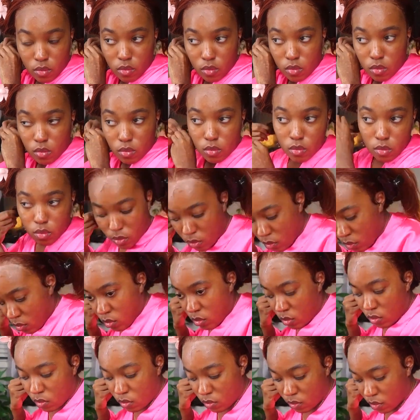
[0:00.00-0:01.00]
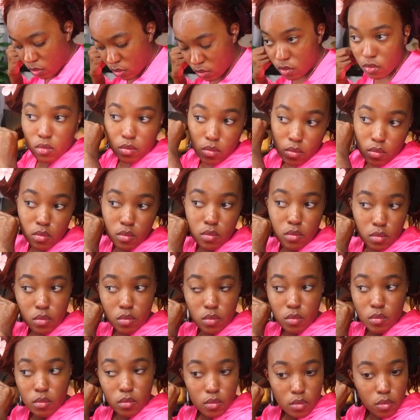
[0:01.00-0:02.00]
that's my detailing and star routine. I hope y'all
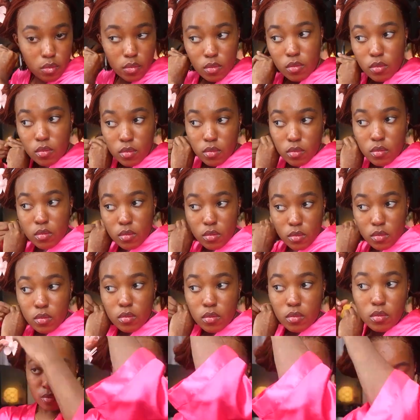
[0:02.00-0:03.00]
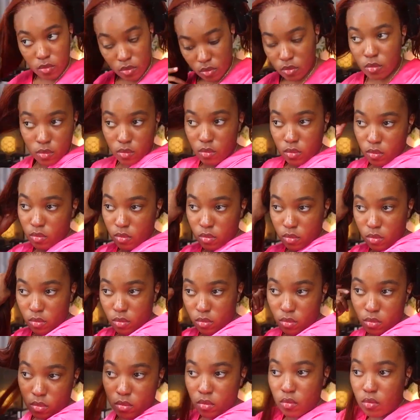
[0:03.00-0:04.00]
enjoyed the video. I hope it made
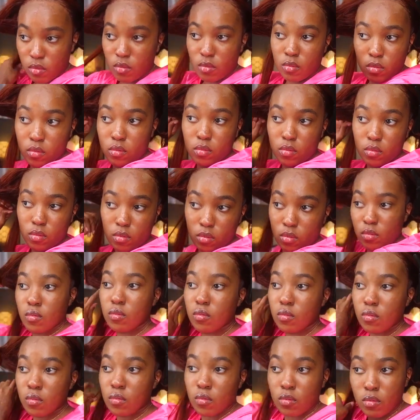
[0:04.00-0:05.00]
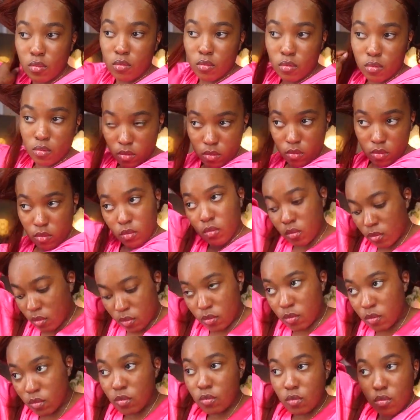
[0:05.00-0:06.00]
sense to you. I hope I explained it well. If I
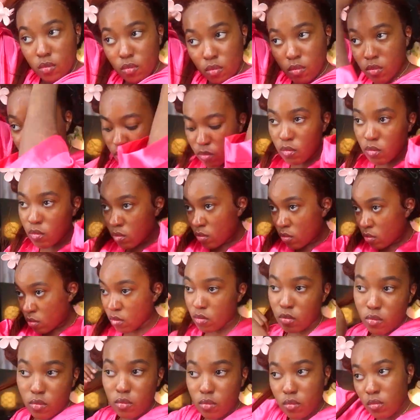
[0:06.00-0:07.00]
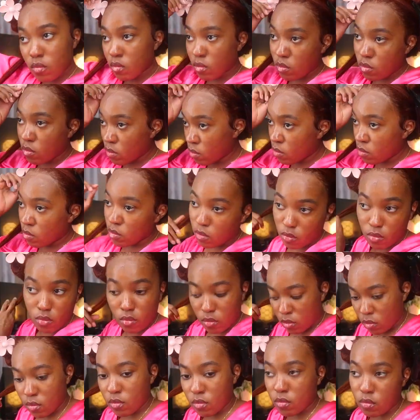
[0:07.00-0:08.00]
didn't, feel free to leave some questions in the comments.
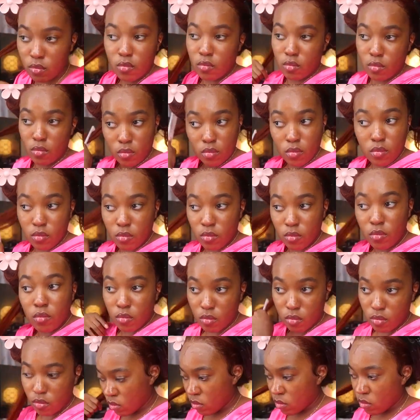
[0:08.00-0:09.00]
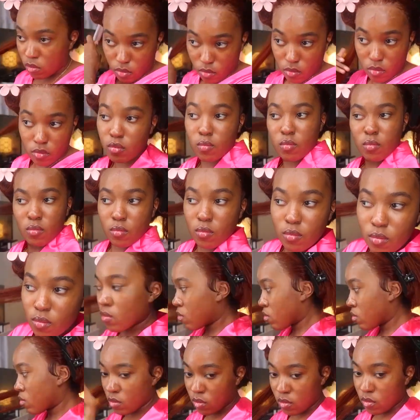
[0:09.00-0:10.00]
I'll try and answer them as best as I can.
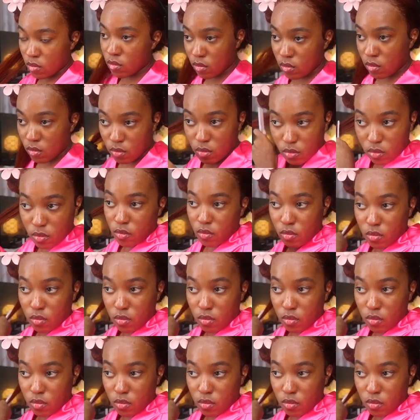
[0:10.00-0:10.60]
But yeah,